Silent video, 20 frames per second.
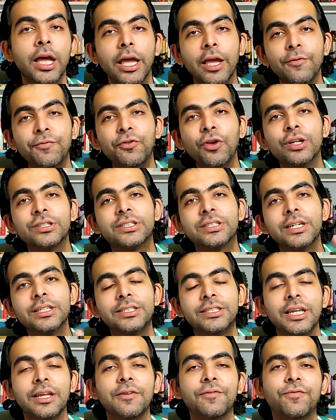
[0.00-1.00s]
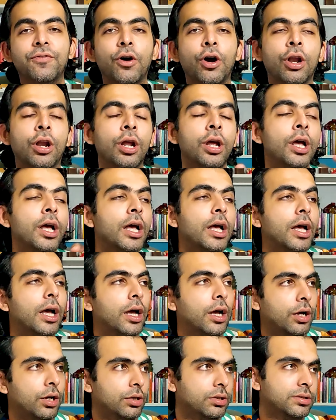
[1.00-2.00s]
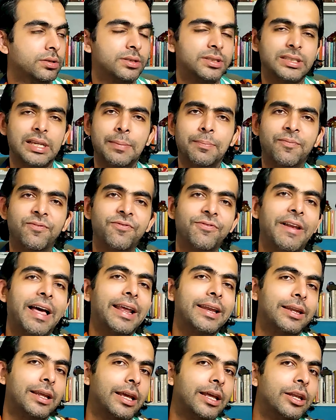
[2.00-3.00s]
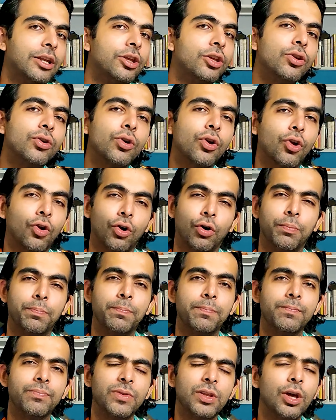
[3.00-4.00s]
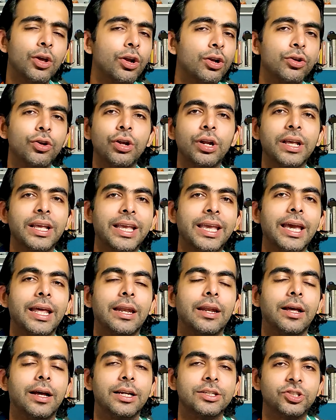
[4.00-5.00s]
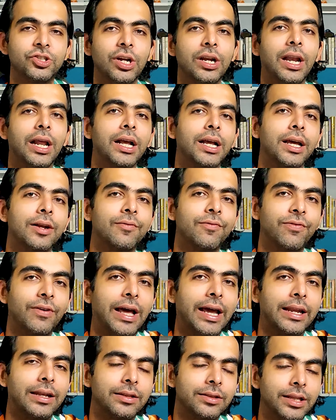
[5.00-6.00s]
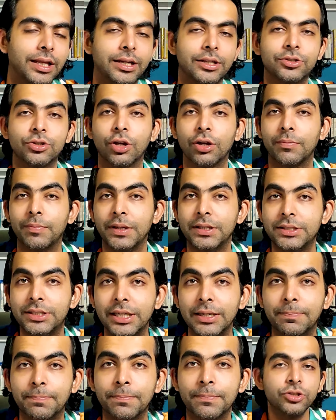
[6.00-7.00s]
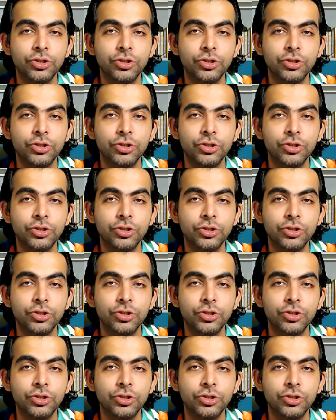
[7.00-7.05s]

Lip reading: If you're searching for some flight in Europe, you're not going to get a Sri Lankan flight that is going to be cheap.